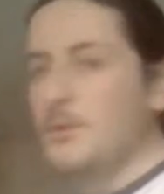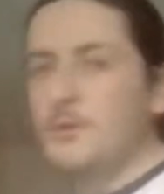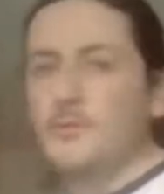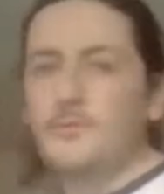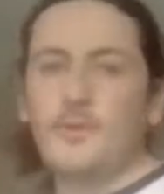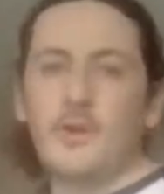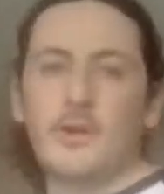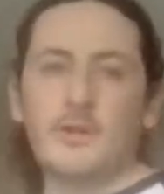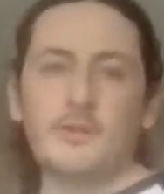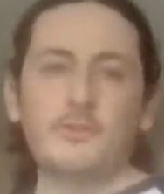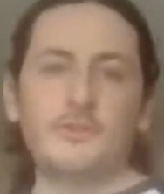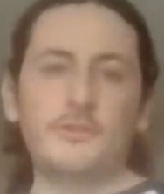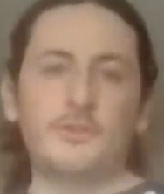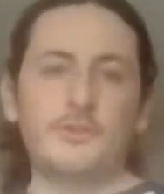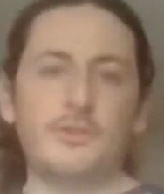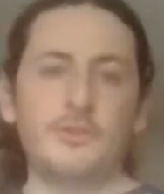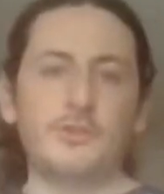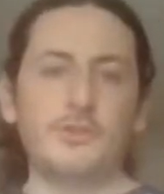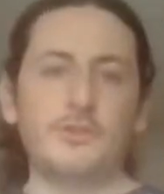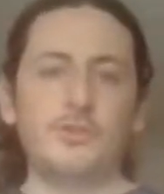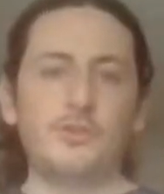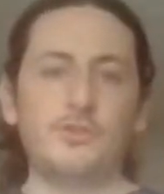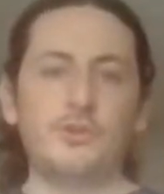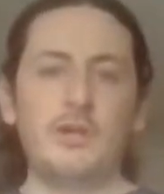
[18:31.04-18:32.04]
I'll move on
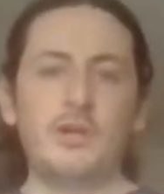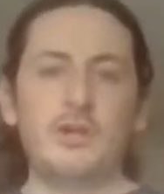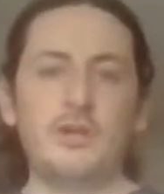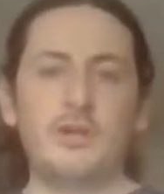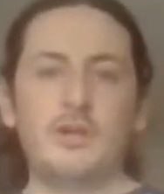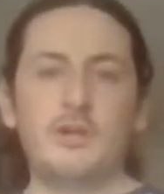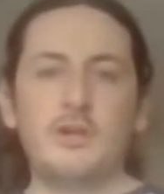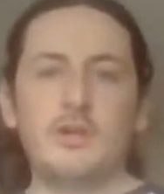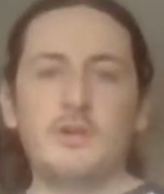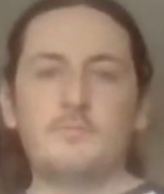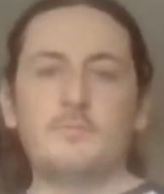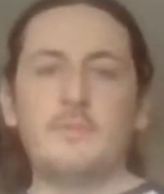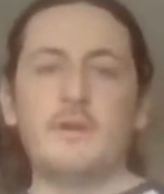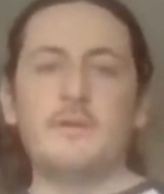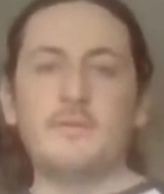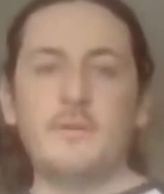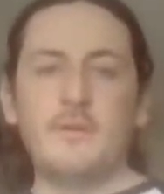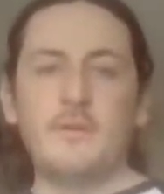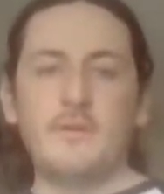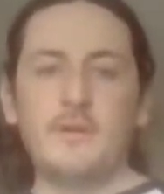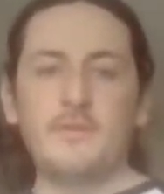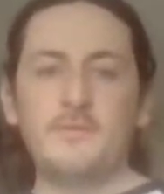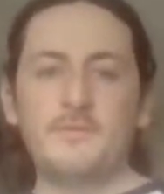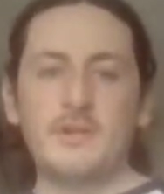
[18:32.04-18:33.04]
to my
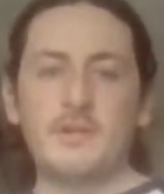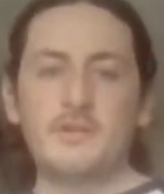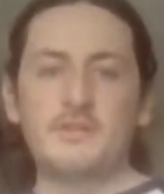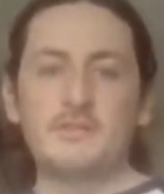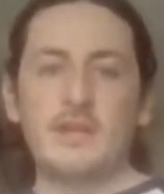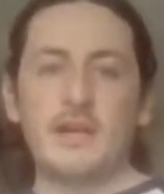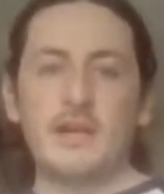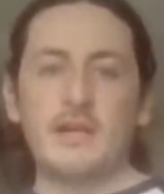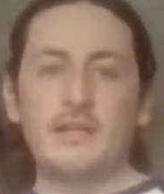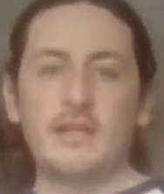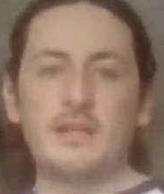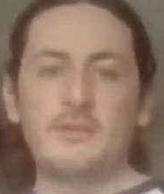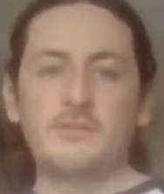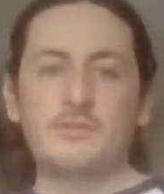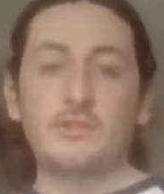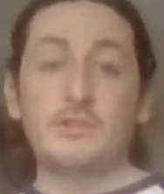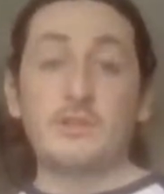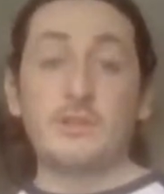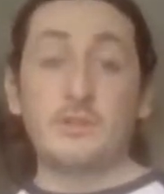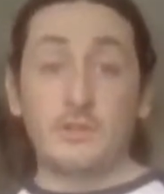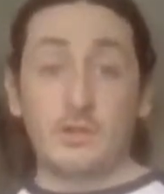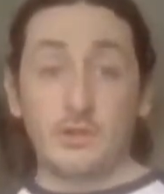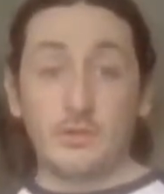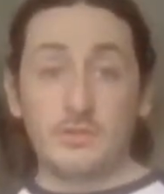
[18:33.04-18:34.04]
very first
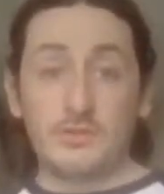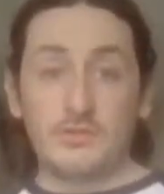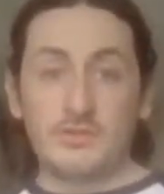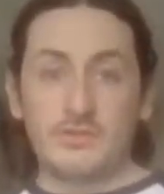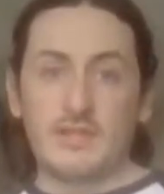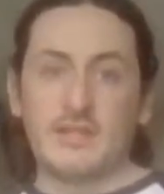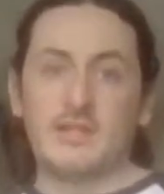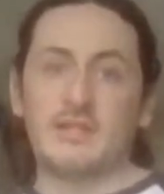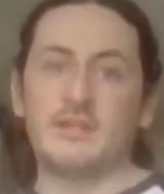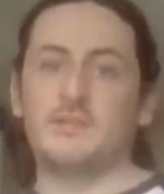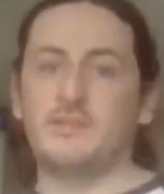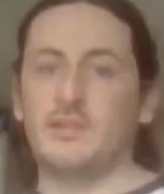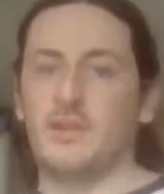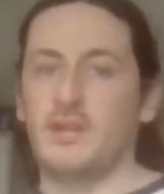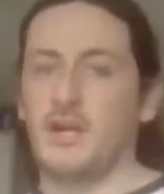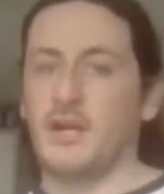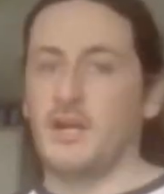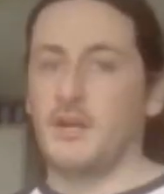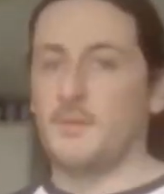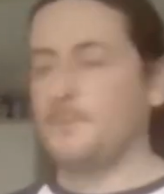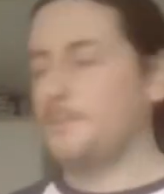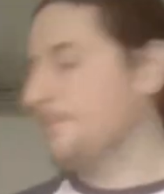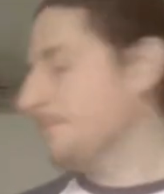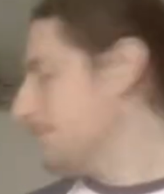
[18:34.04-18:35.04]
electric acoustic
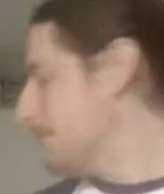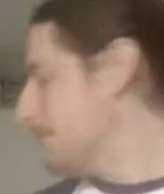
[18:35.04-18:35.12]
guitar.